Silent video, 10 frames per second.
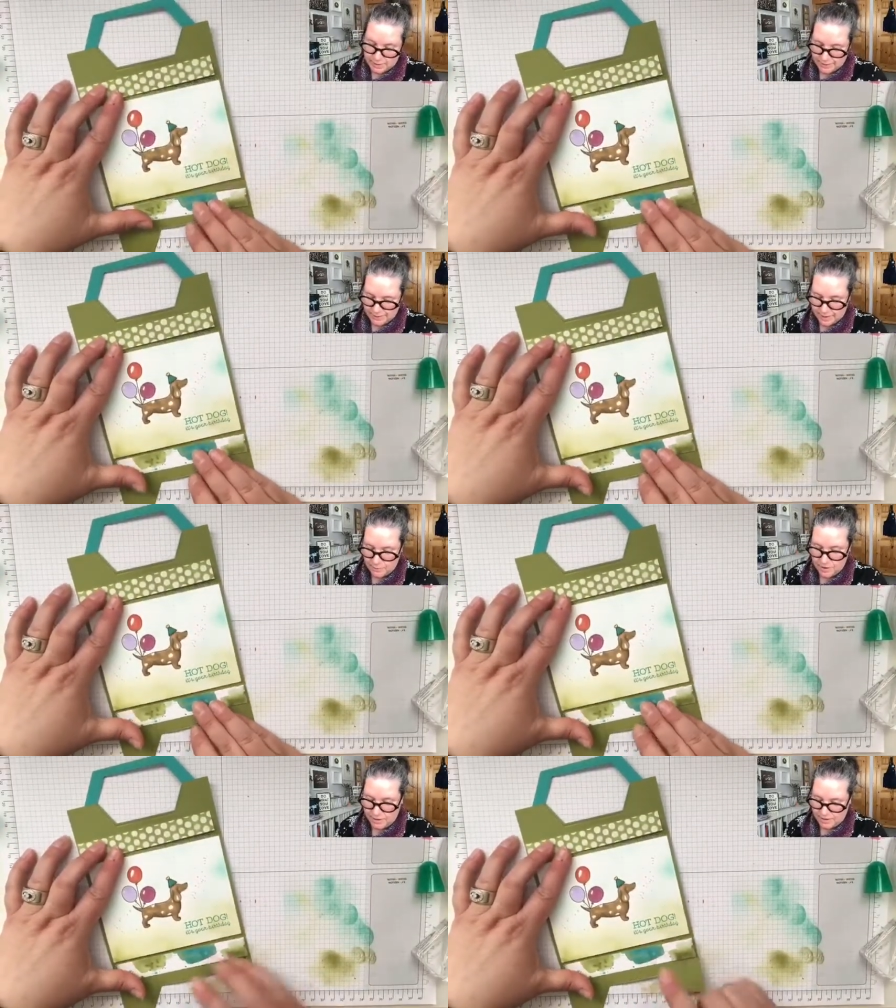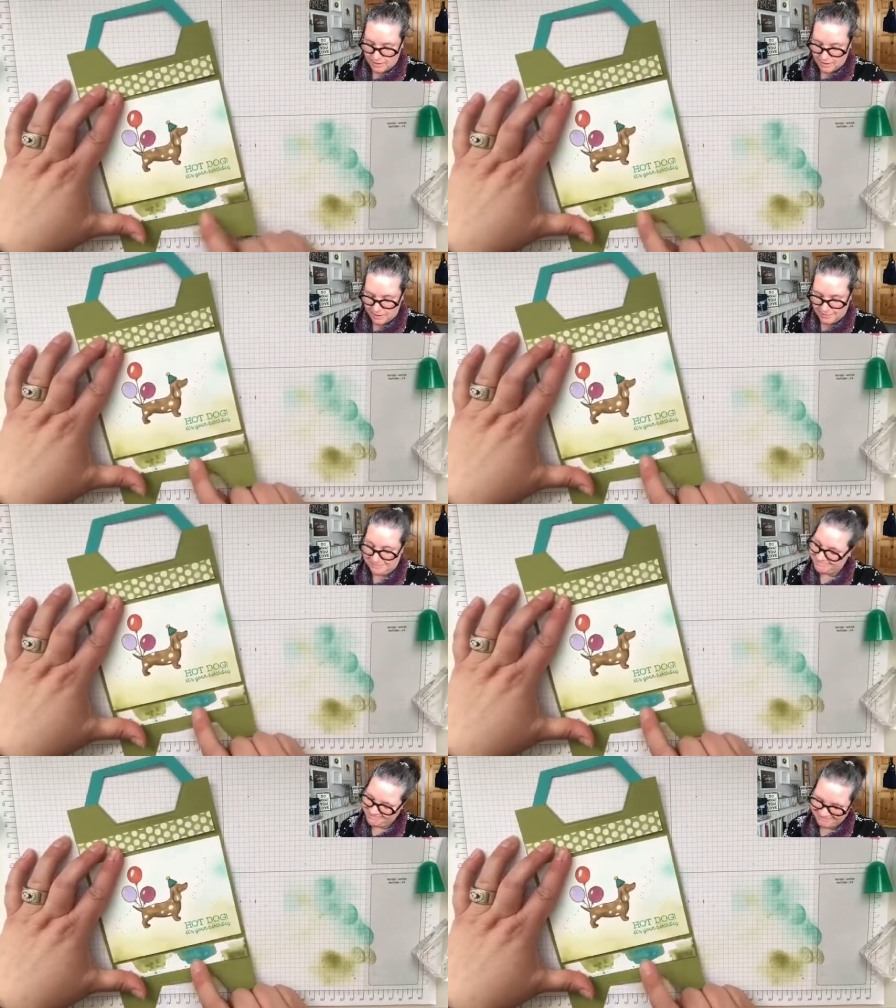I think I want to, I'm
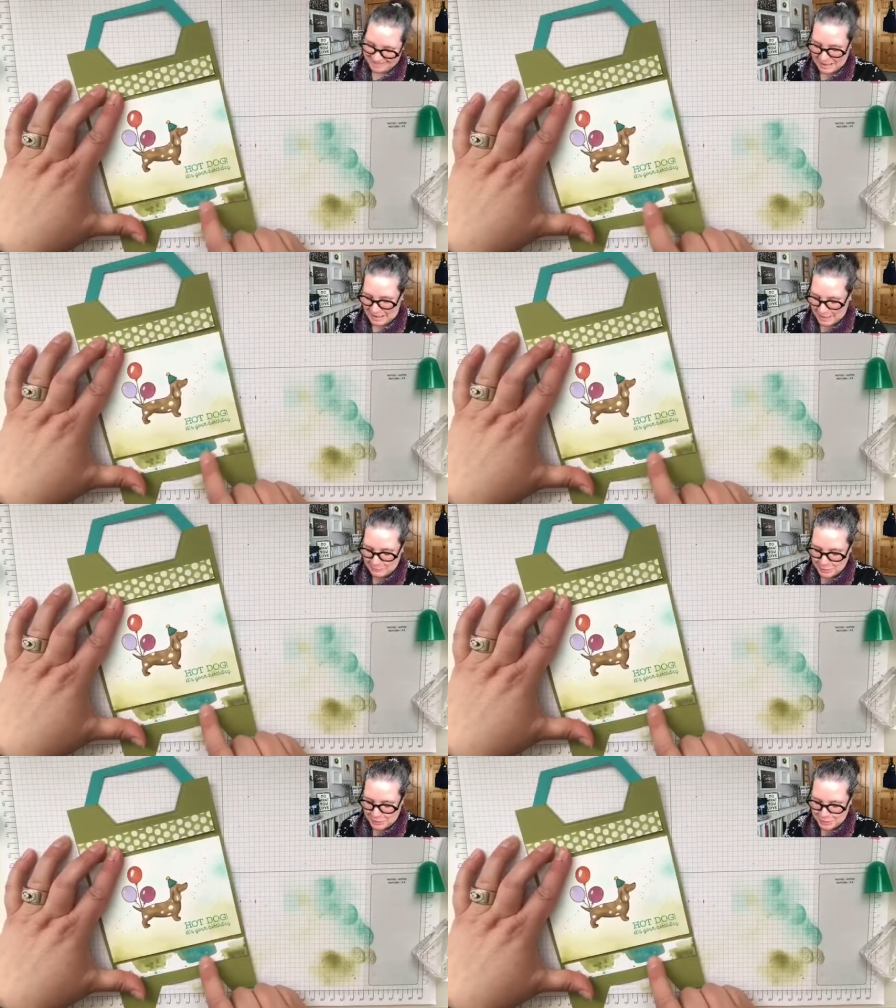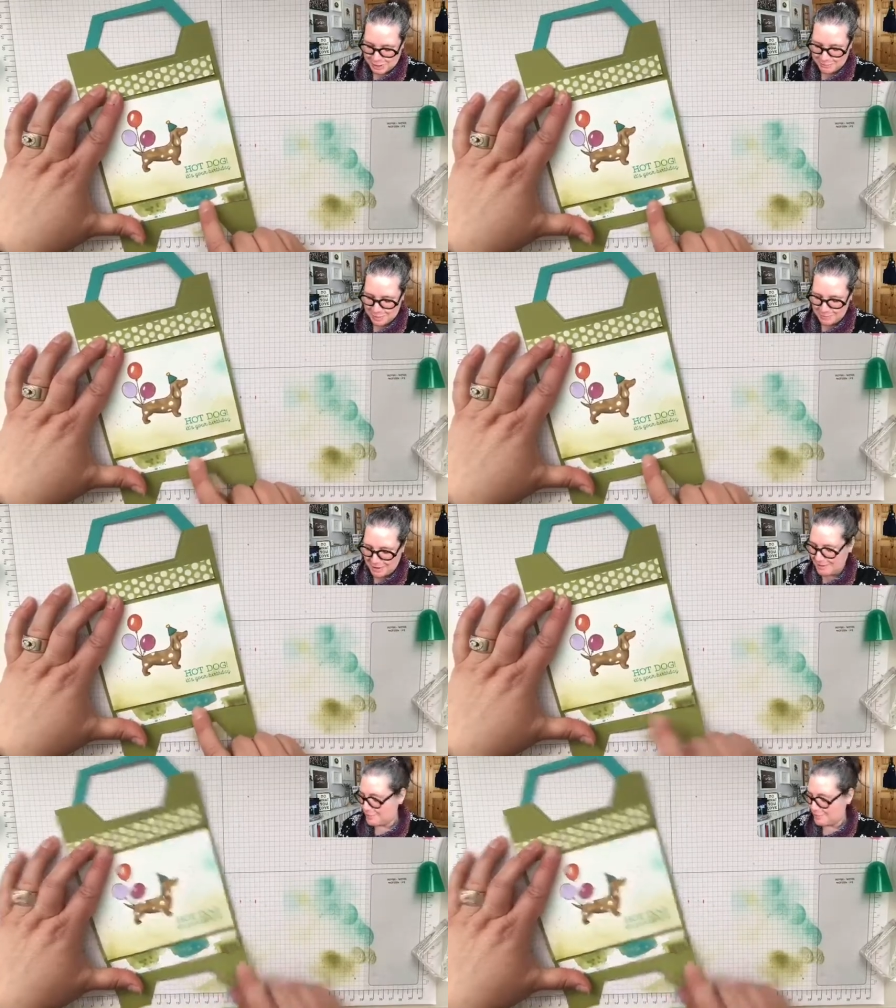going to change my mind.